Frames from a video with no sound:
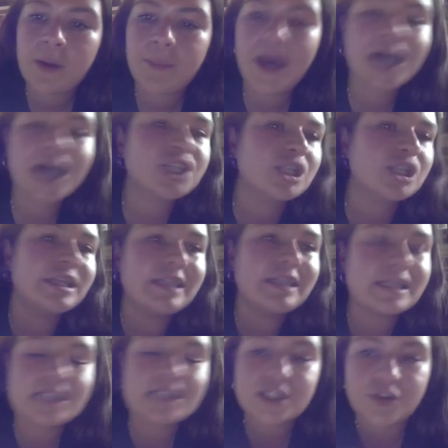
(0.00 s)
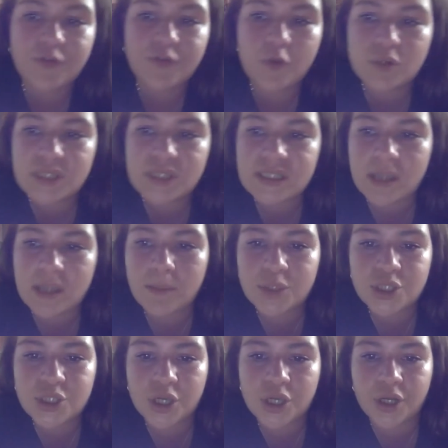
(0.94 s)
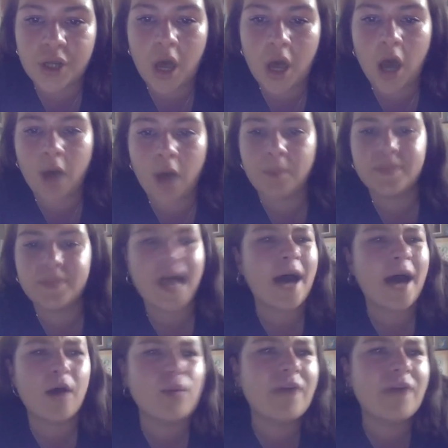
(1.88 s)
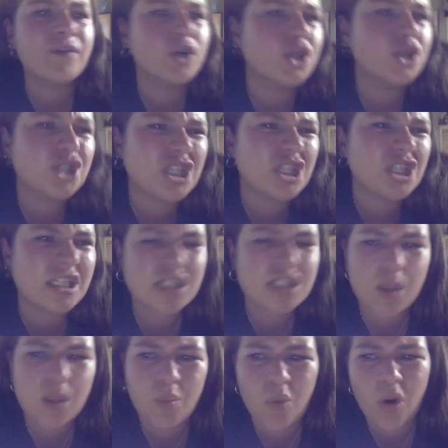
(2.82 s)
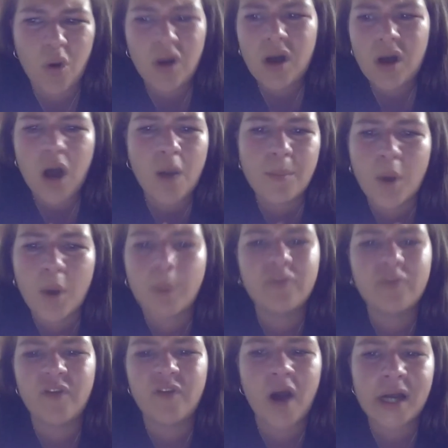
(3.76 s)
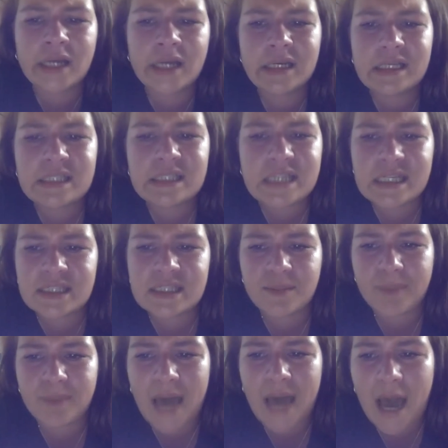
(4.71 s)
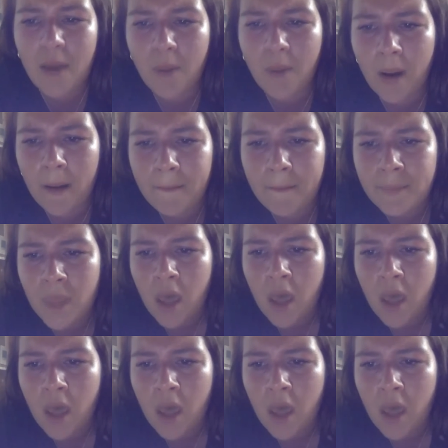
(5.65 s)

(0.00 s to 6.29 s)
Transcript: But actually, this is a false assumption that a revolution is somewhat a mob violently seizing power.